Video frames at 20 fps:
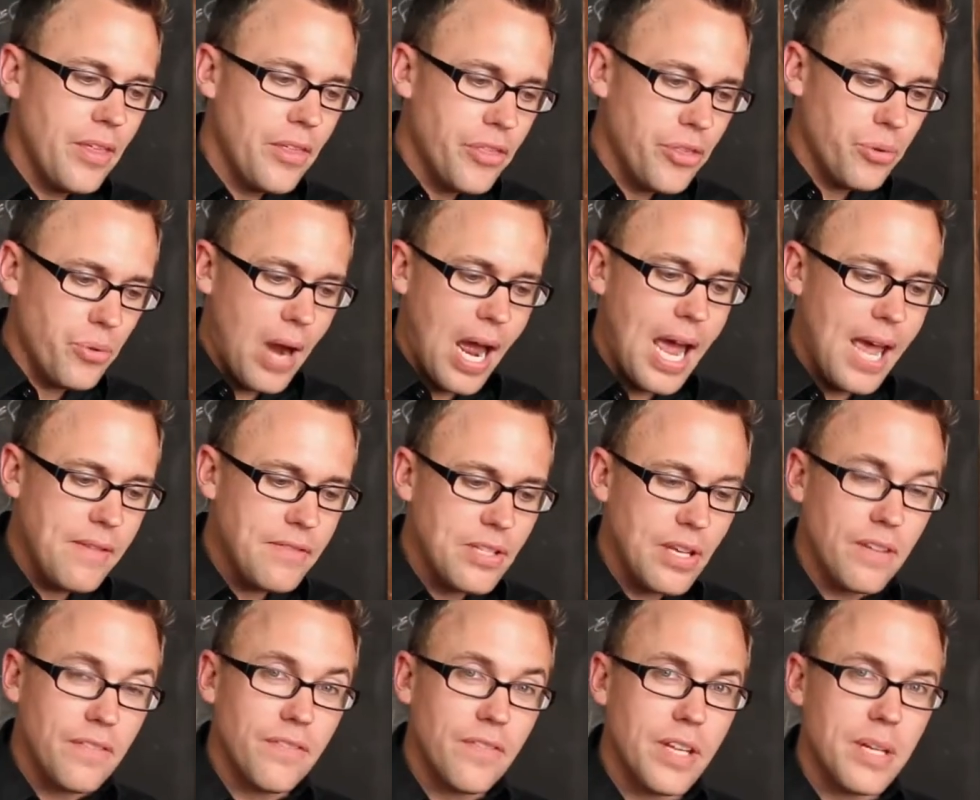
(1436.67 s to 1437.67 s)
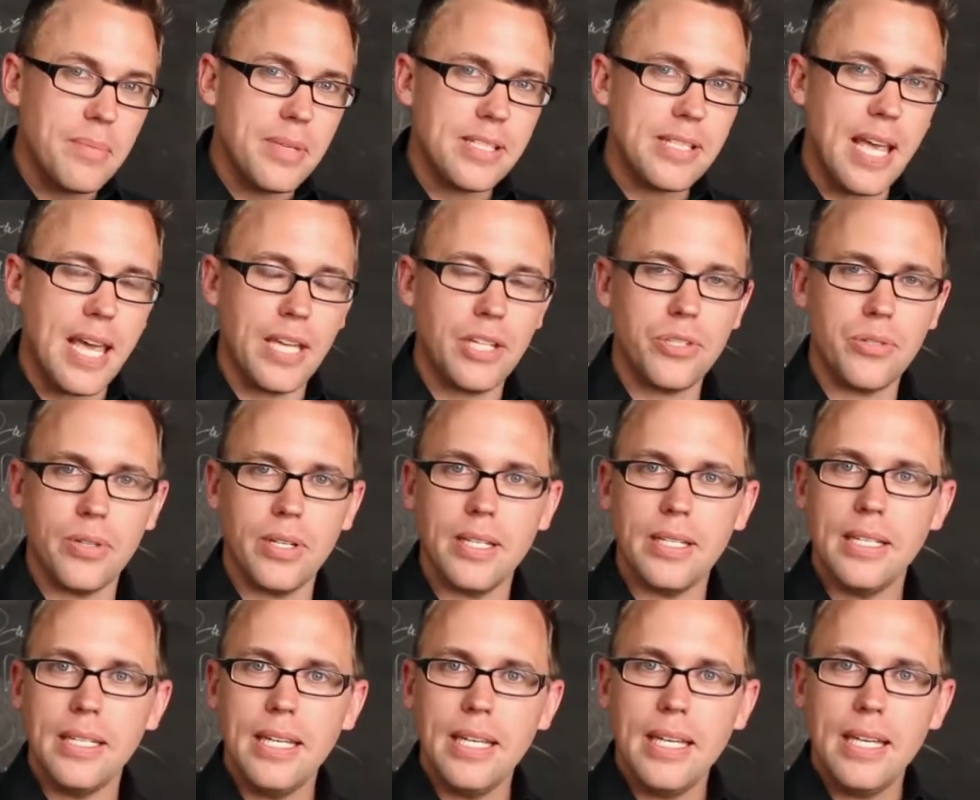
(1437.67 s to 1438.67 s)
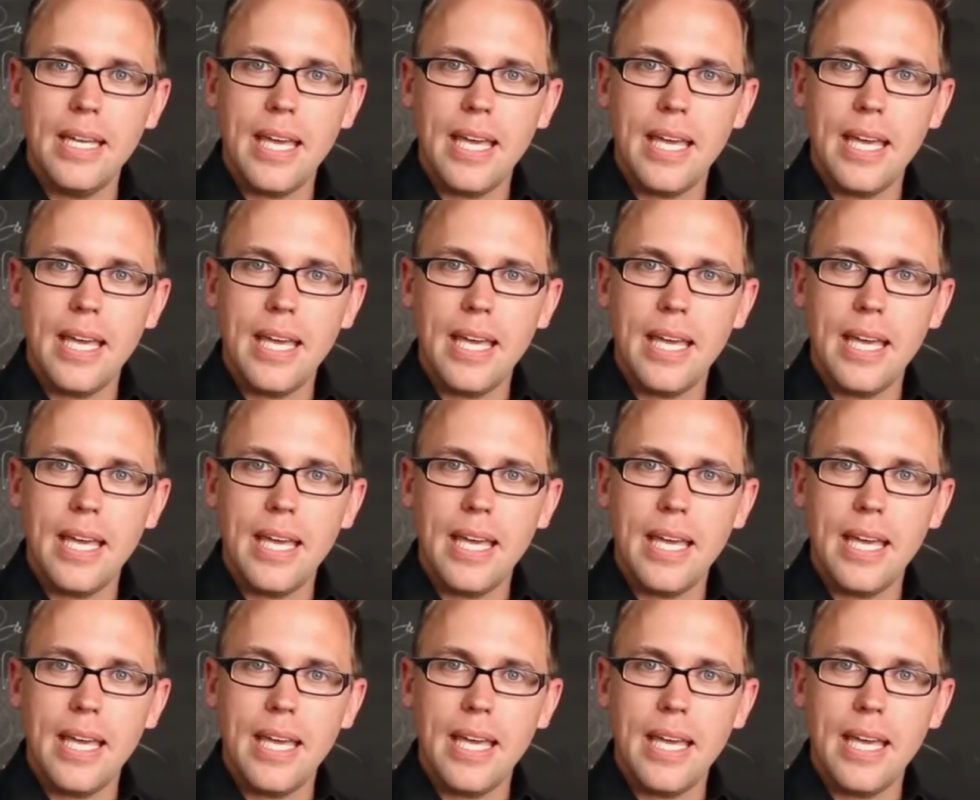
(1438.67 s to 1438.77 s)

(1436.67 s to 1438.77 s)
thrives on venomous hatred,